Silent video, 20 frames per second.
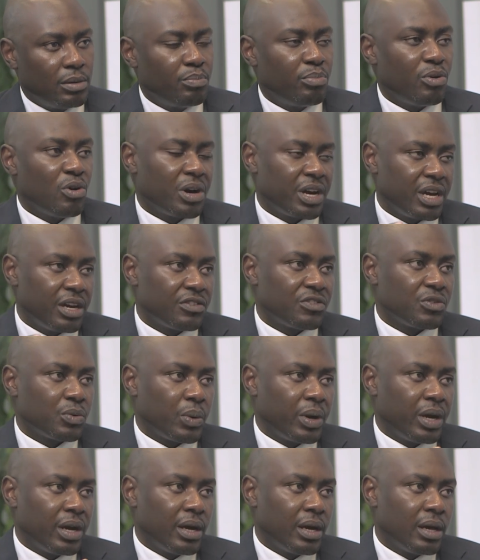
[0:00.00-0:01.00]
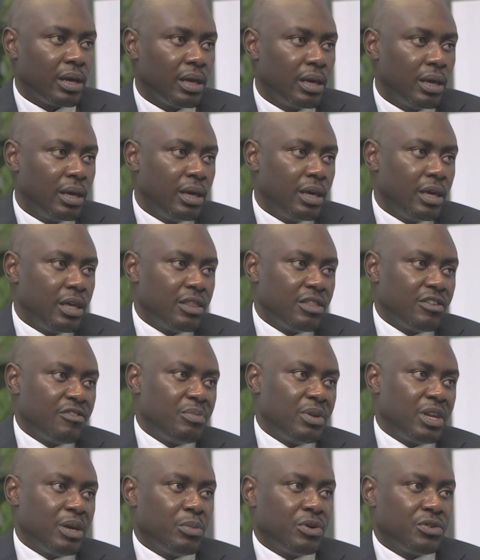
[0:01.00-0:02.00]
pockets where they've
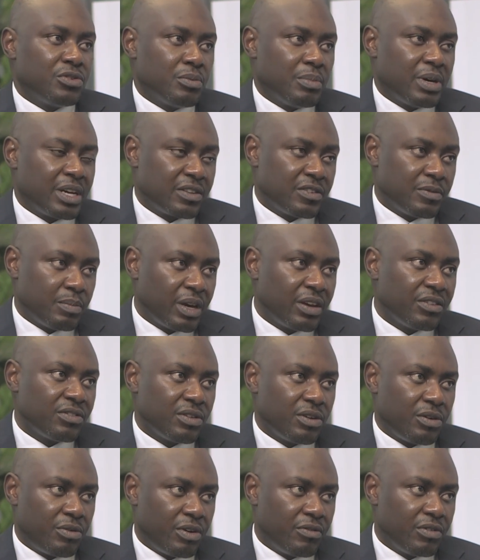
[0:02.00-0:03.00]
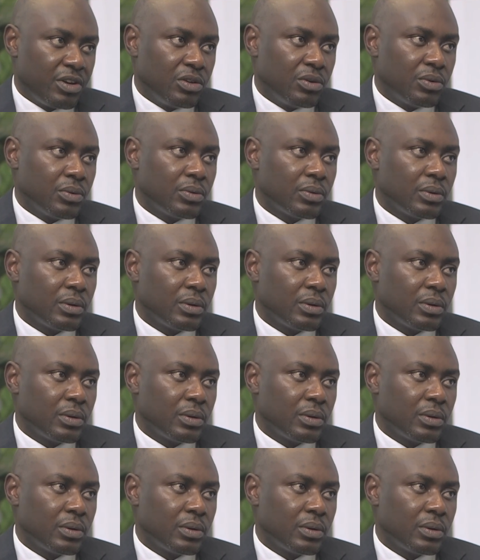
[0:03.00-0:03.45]
been able to maximize their revenue.